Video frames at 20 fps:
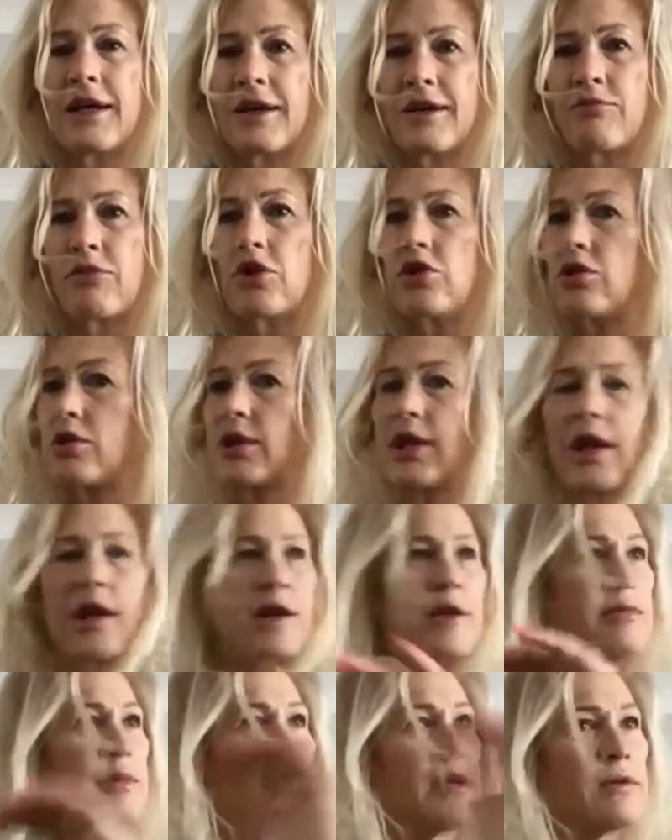But you're telling
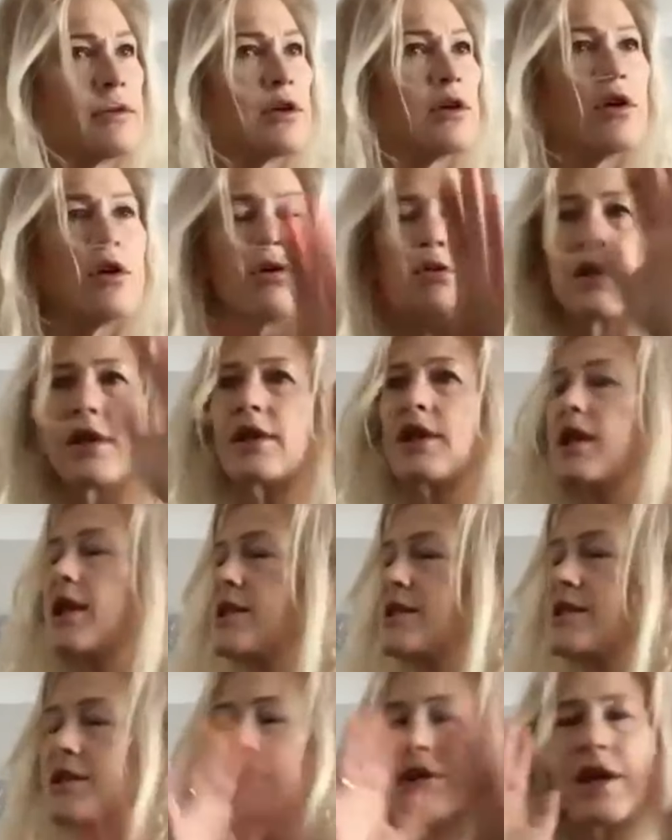me go it, and I
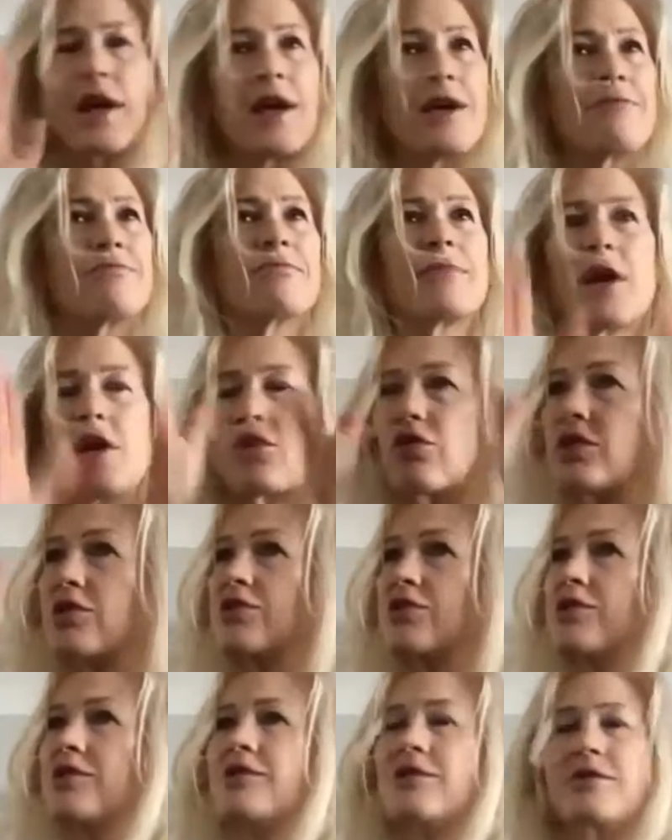said, okay, I
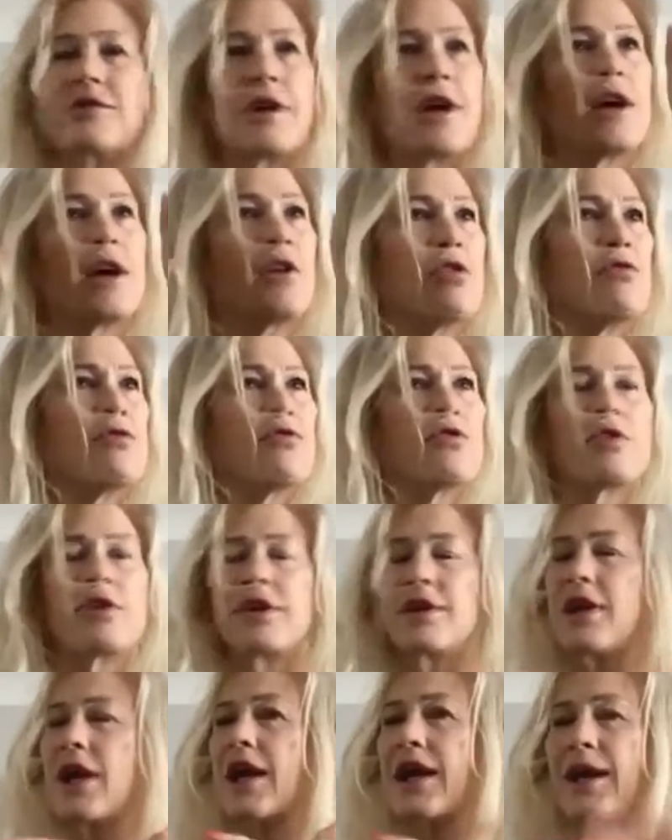trust you, I go for it.
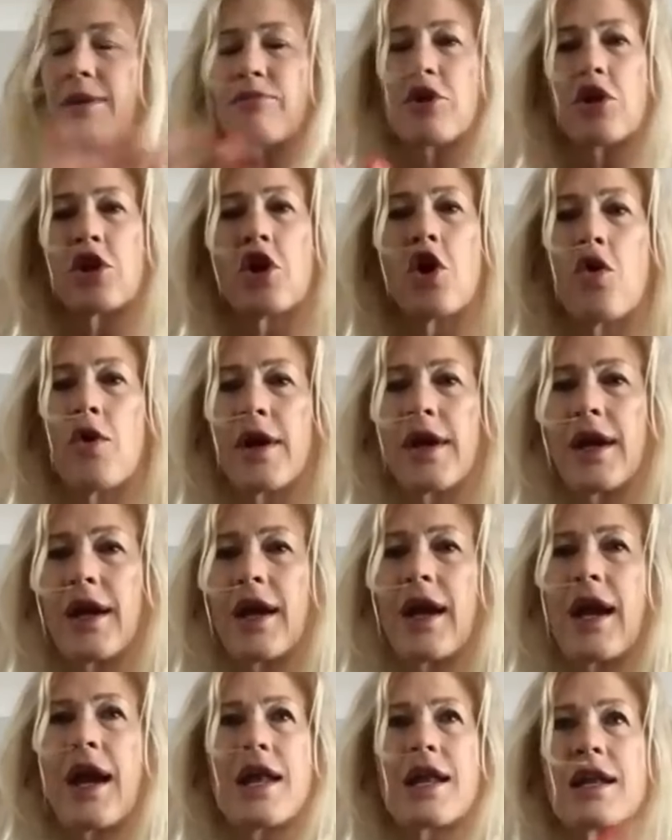I kept on going,
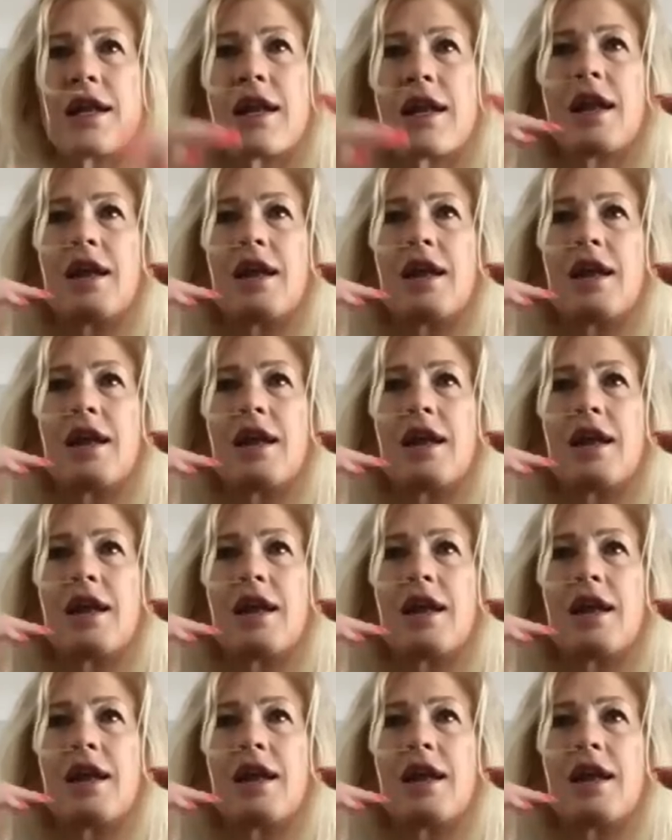and